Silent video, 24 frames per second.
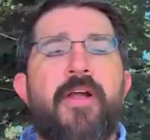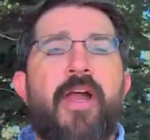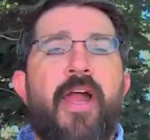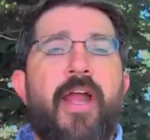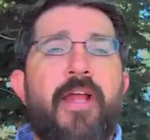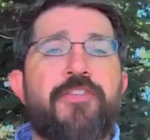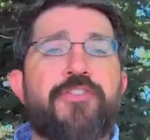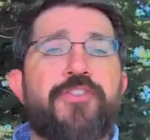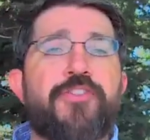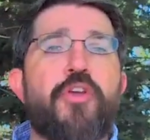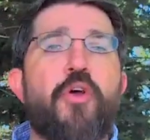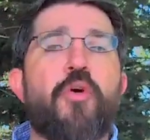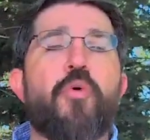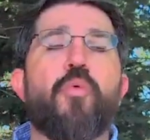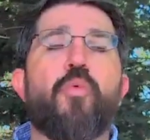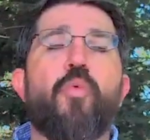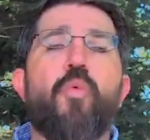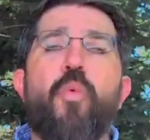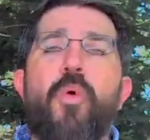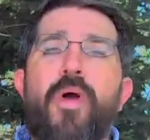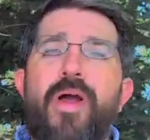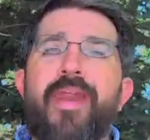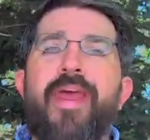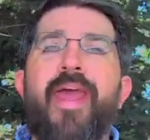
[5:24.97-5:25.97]
And so
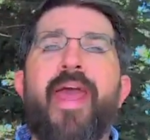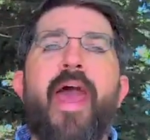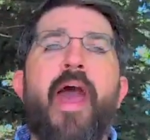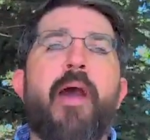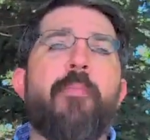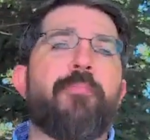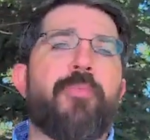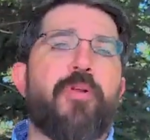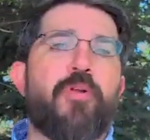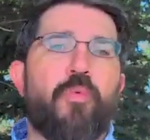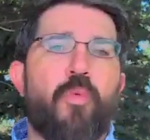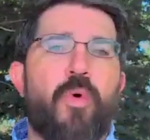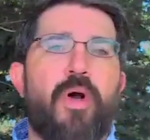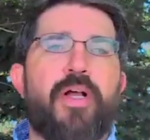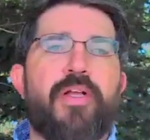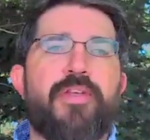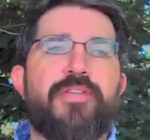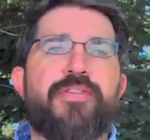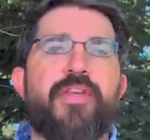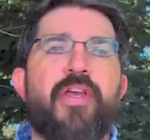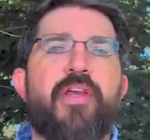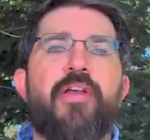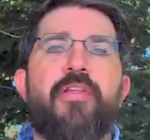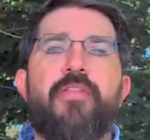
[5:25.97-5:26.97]
what happened
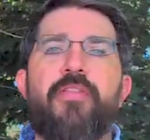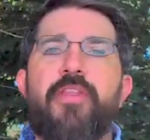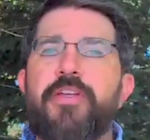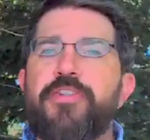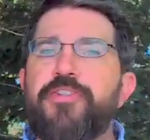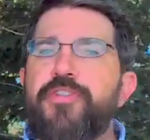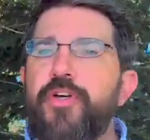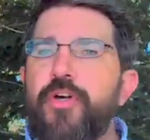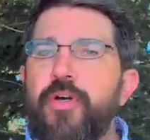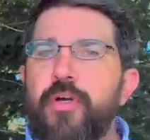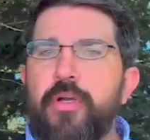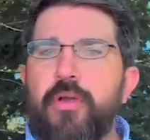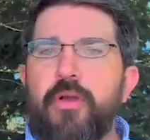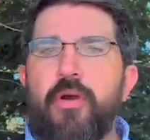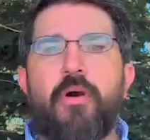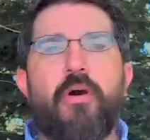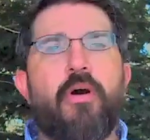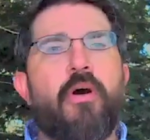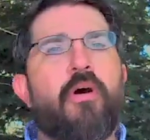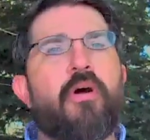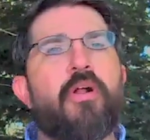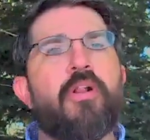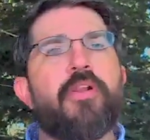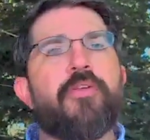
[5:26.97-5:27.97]
was they took
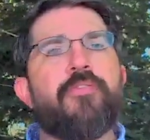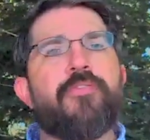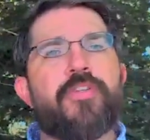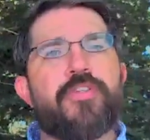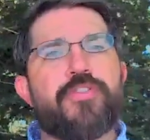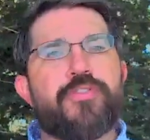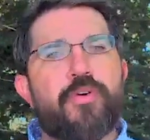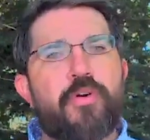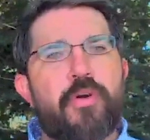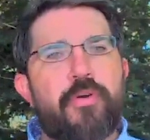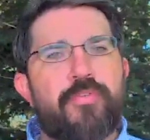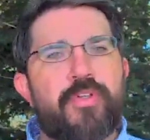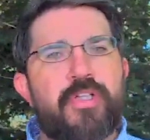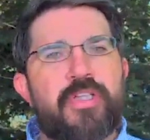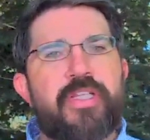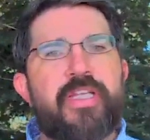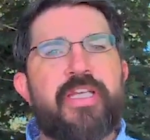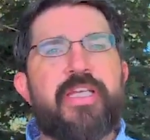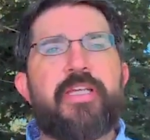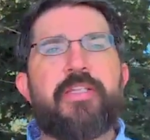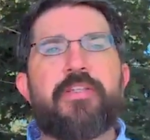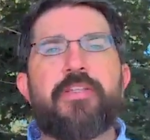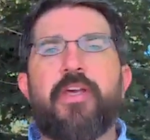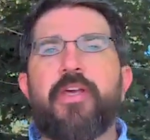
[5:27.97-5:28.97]
all of the sort of
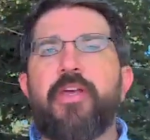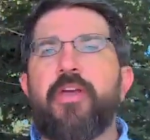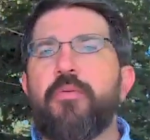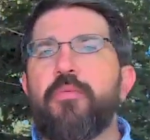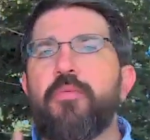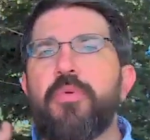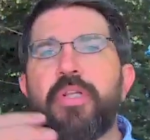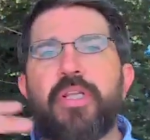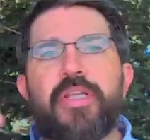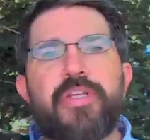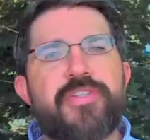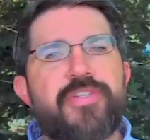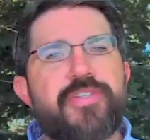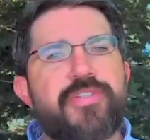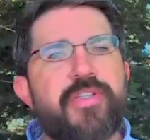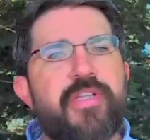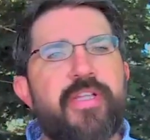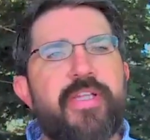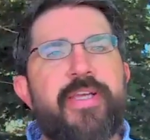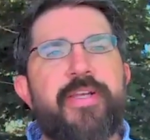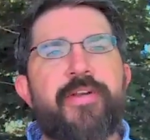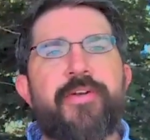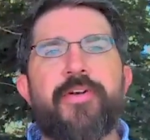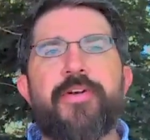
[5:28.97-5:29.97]
elite religious
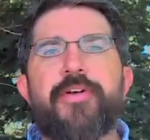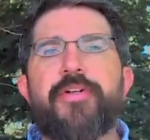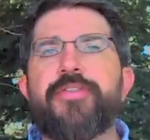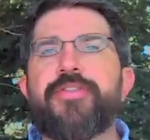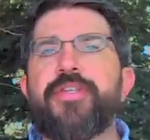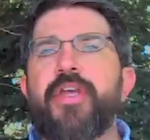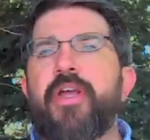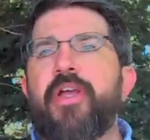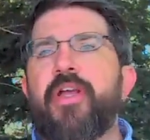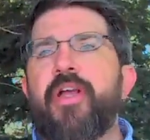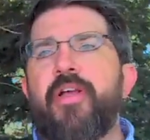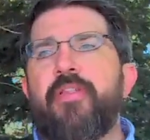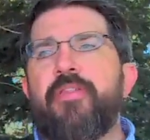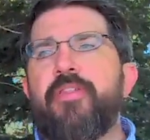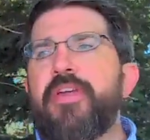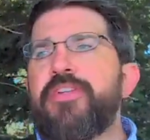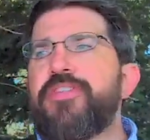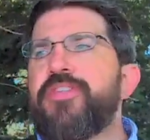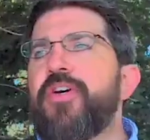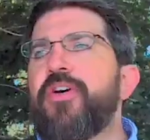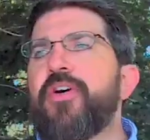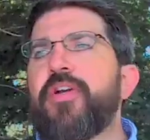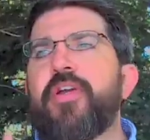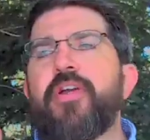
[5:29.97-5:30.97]
leaders, they
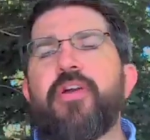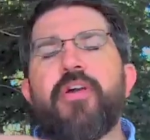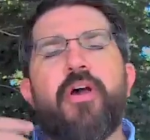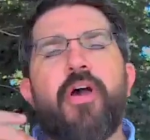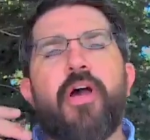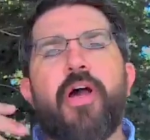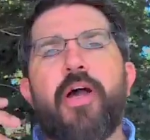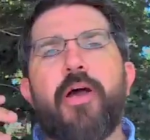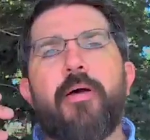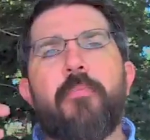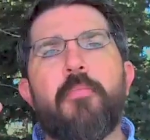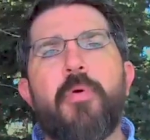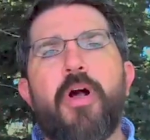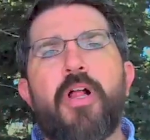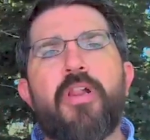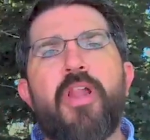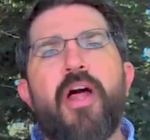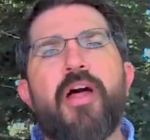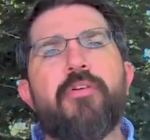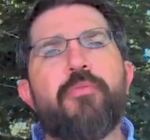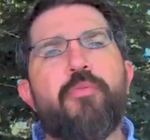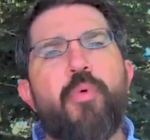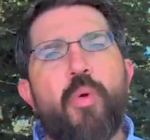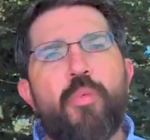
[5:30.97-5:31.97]
took a
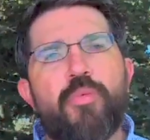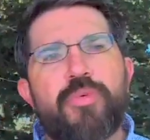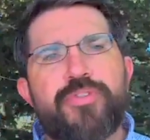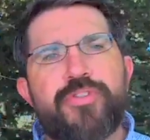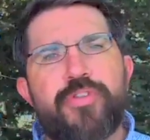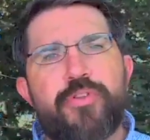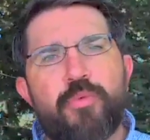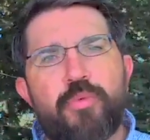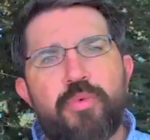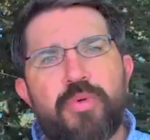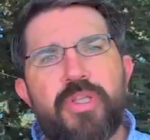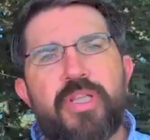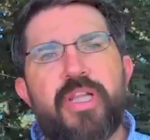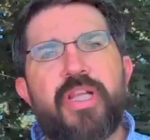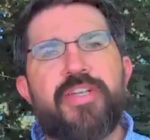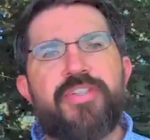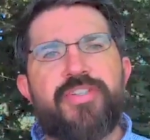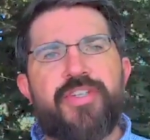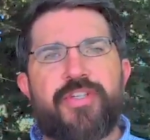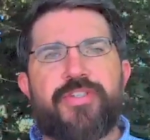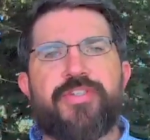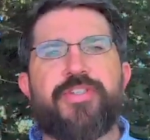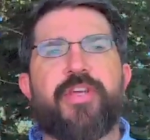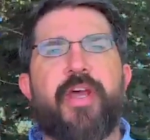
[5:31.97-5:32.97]
lot of what was the
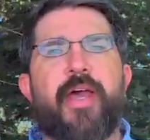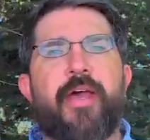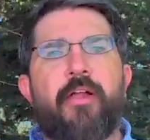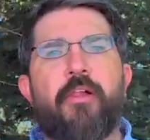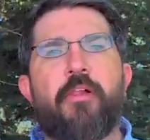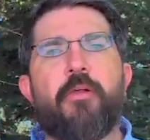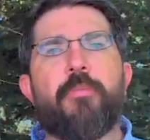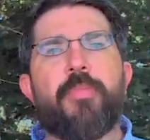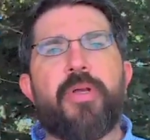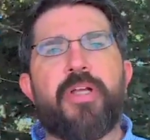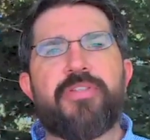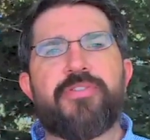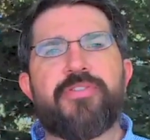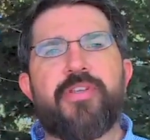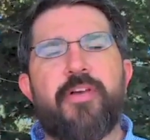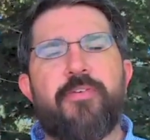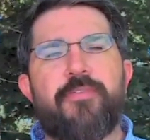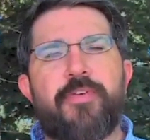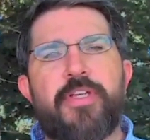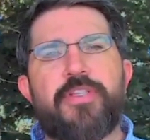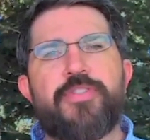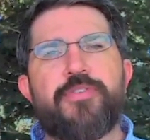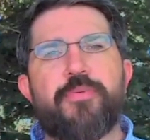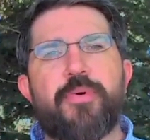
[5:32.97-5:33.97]
religious elements
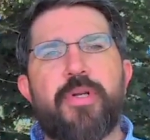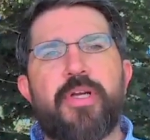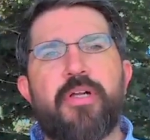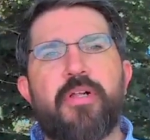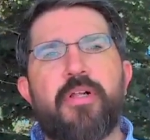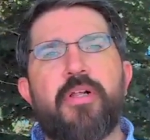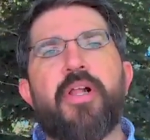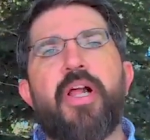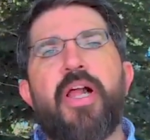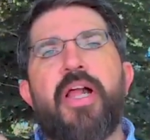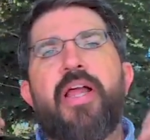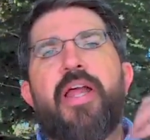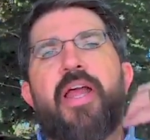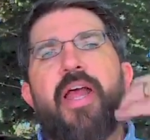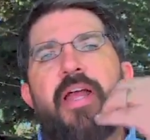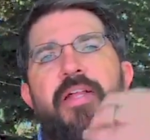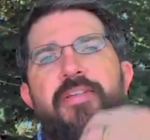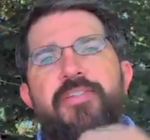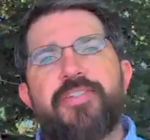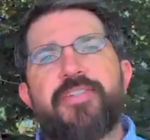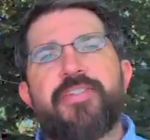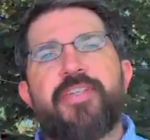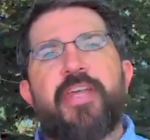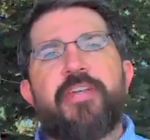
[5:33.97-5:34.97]
of Israel
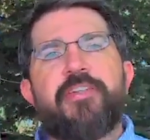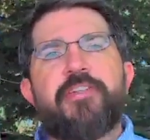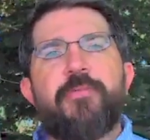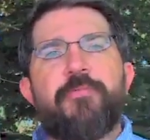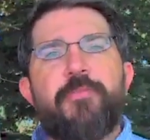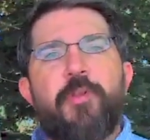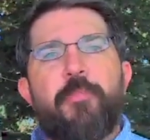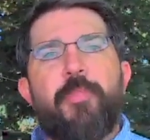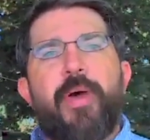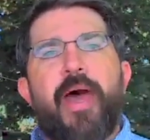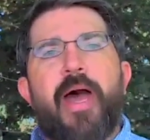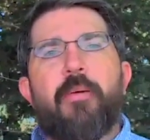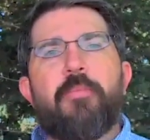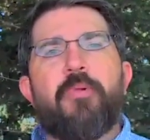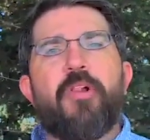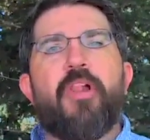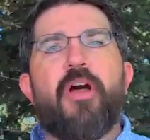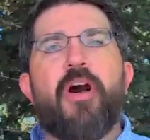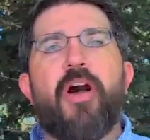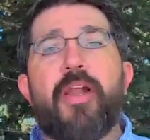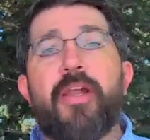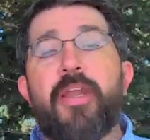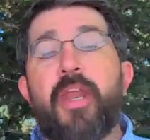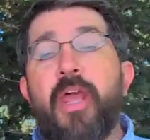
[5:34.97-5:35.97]
and sent them to
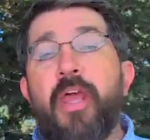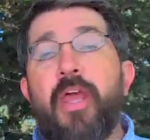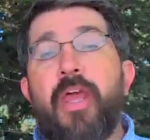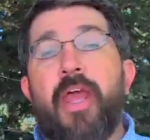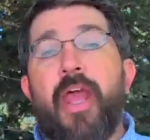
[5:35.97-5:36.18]
Babylon.